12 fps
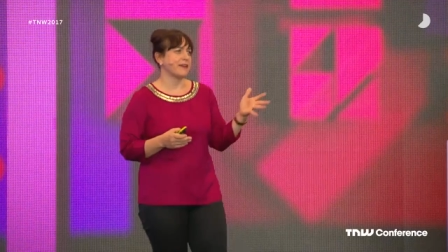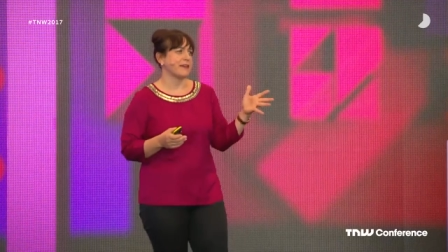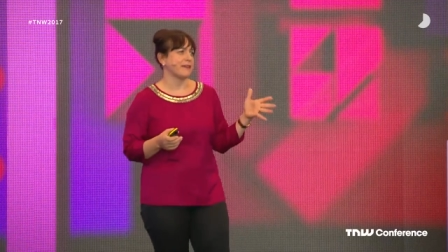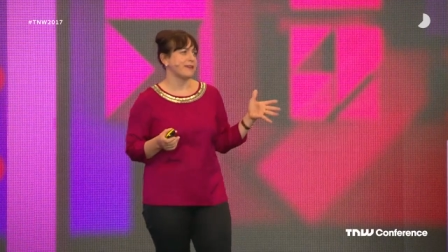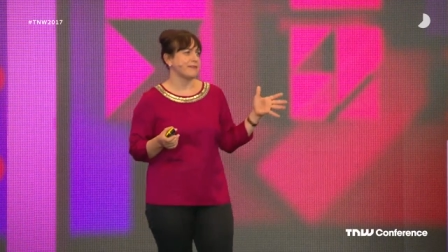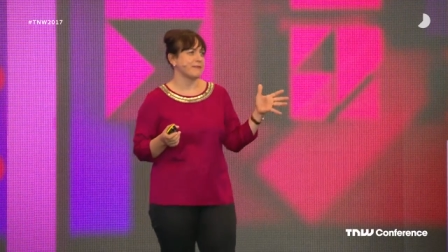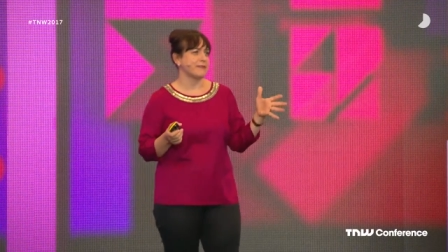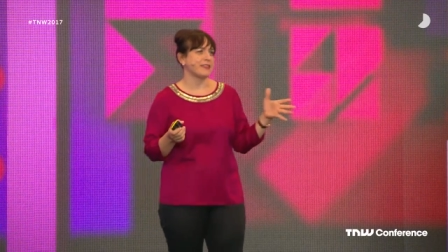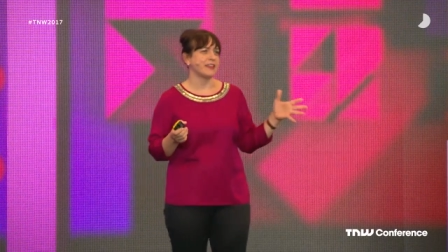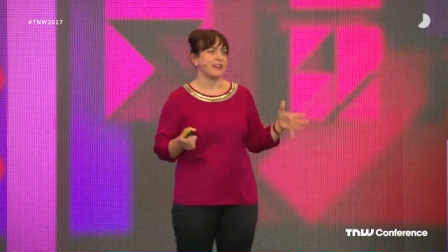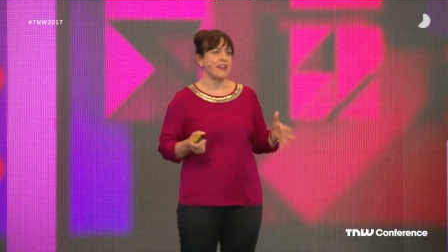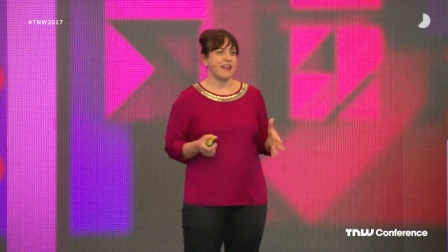Sonic
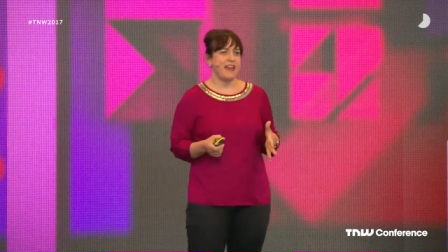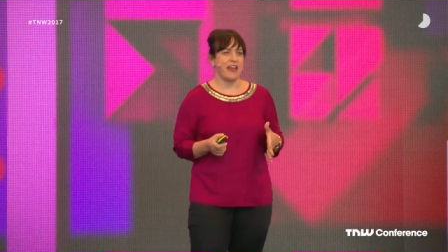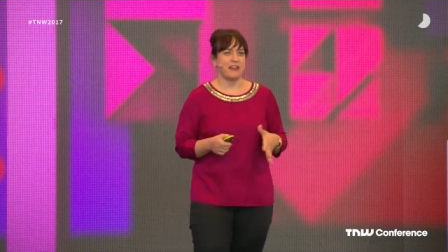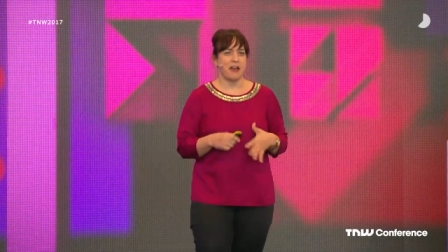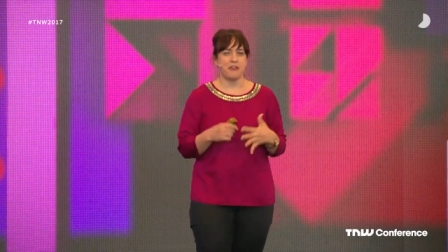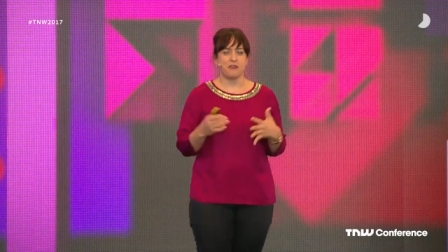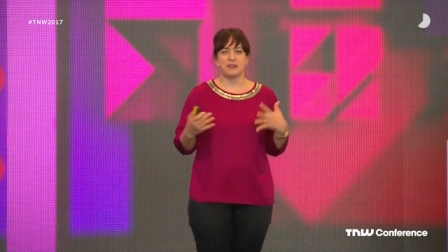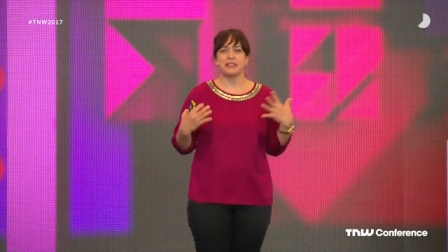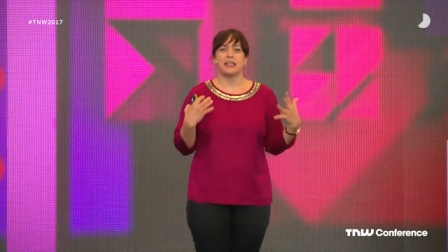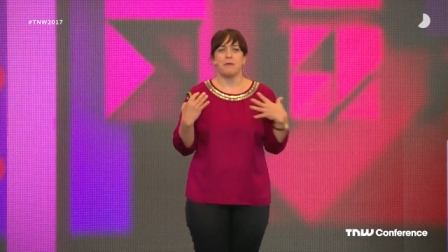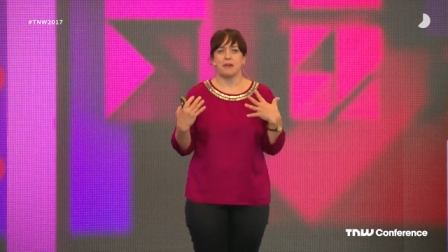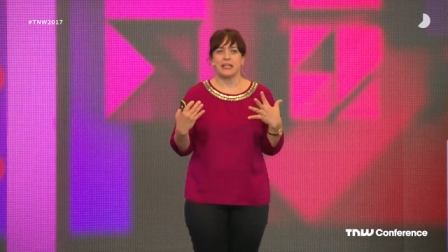Youth, and other
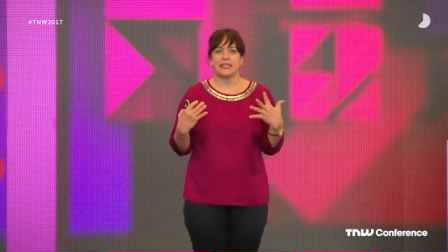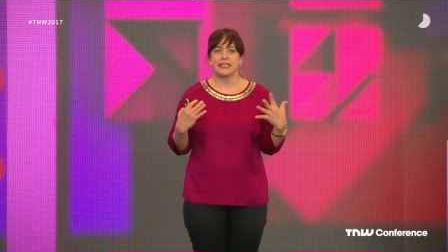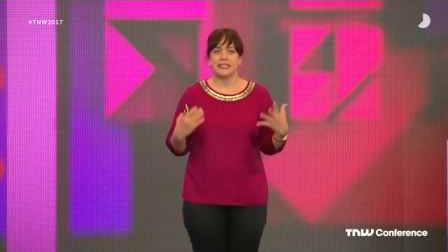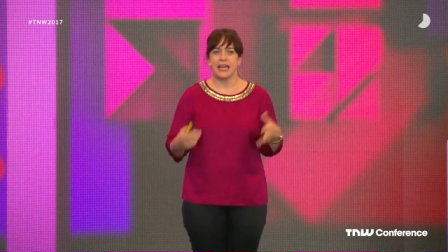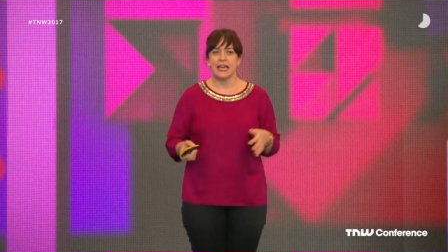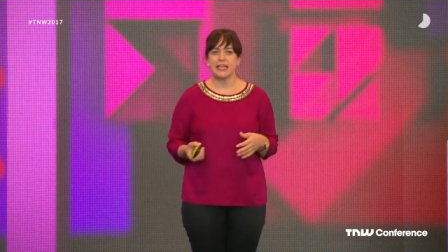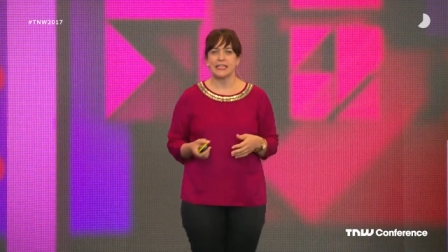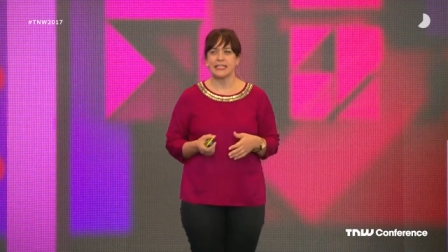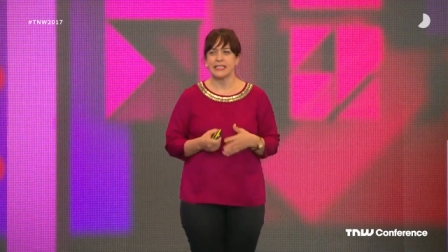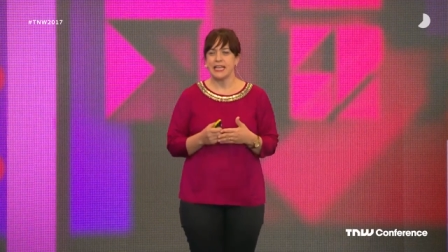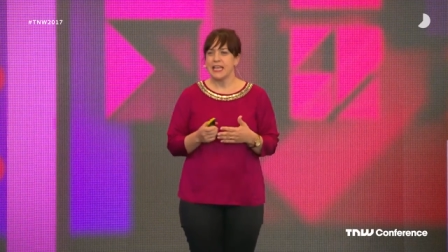celebrities to us,